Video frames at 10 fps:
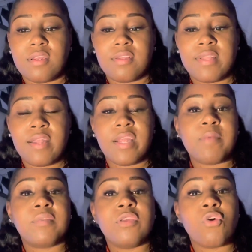That
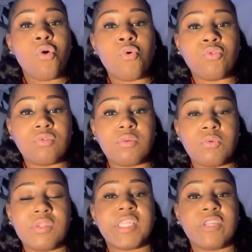empty hole
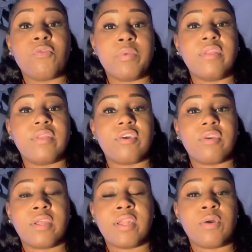would still be there,
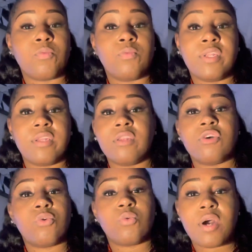and I didn't
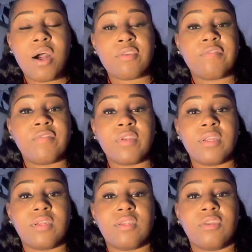know how to fill
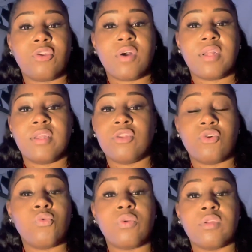it. I didn't
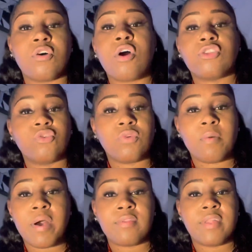know who to talk to
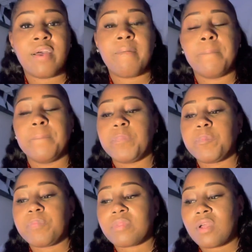about that.
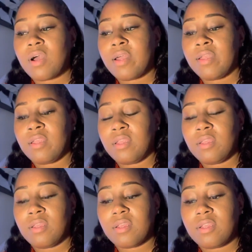I
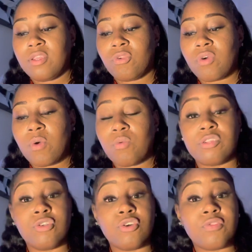
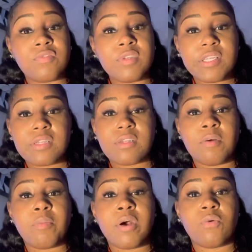was nervous
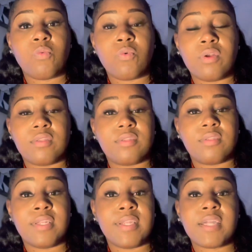about what
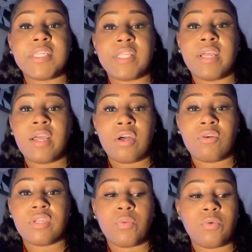the next day
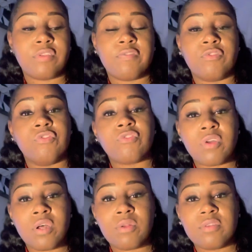held and what the future
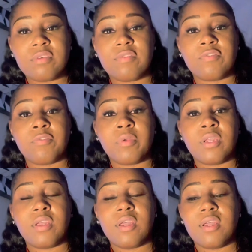held for me.